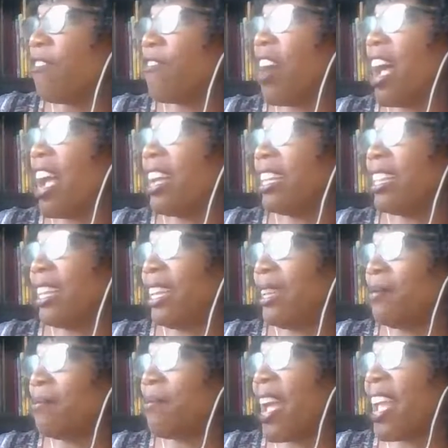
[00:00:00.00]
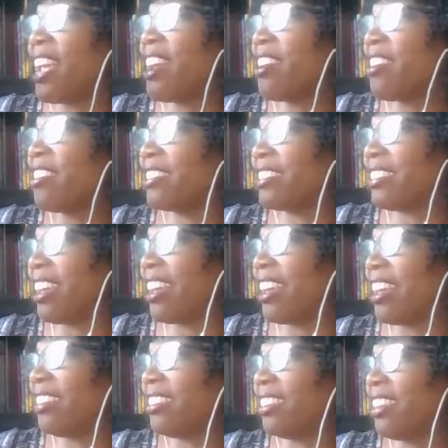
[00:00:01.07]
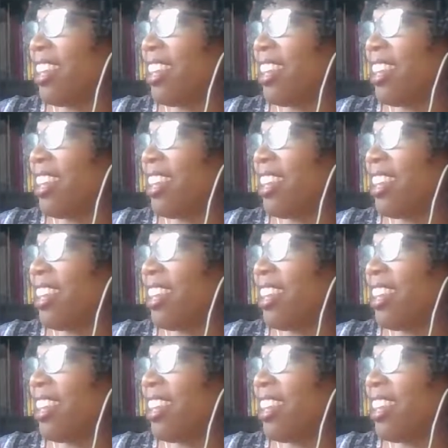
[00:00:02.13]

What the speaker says: Finally, my hair is done.